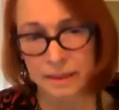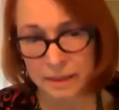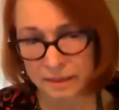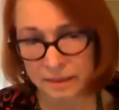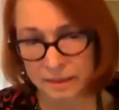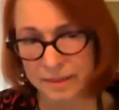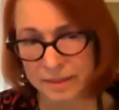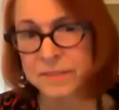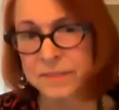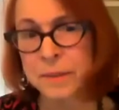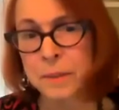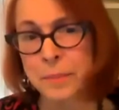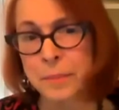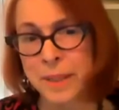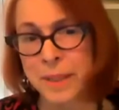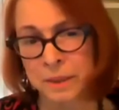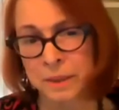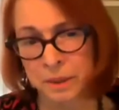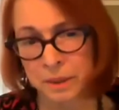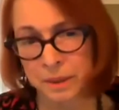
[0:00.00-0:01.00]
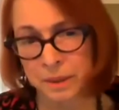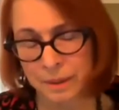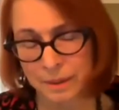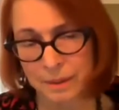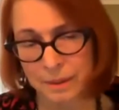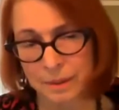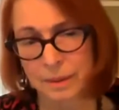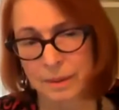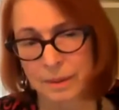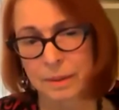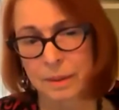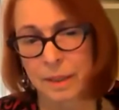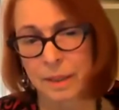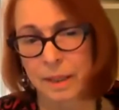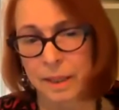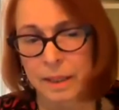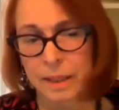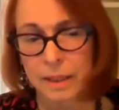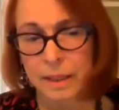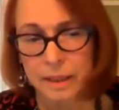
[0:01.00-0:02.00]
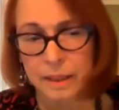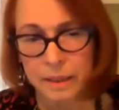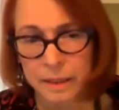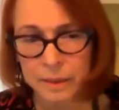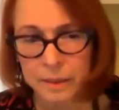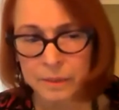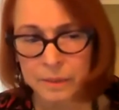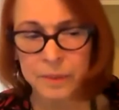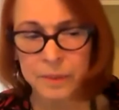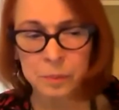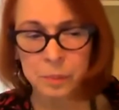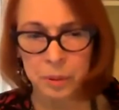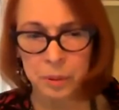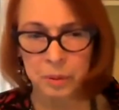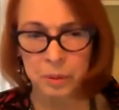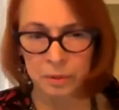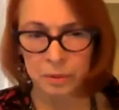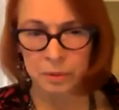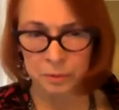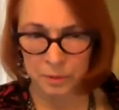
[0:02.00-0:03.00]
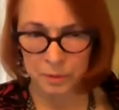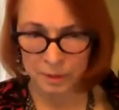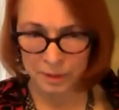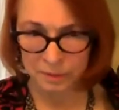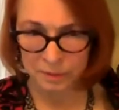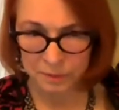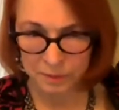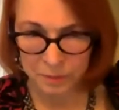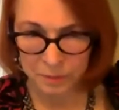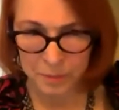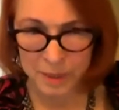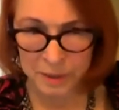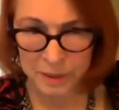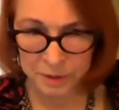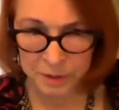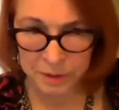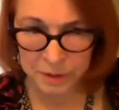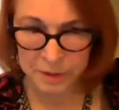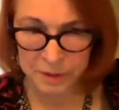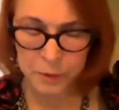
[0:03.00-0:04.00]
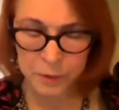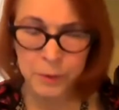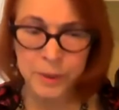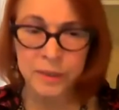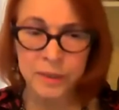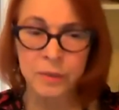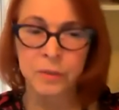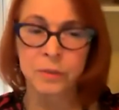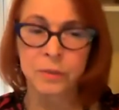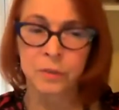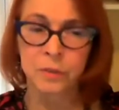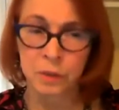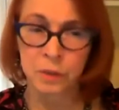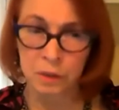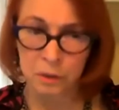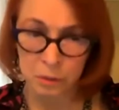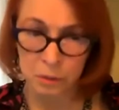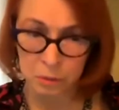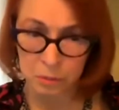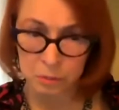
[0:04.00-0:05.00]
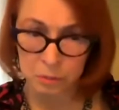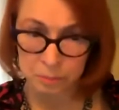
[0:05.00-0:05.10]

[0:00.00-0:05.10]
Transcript: it's inflammation. Even peripheral inflammation. If you get the flu,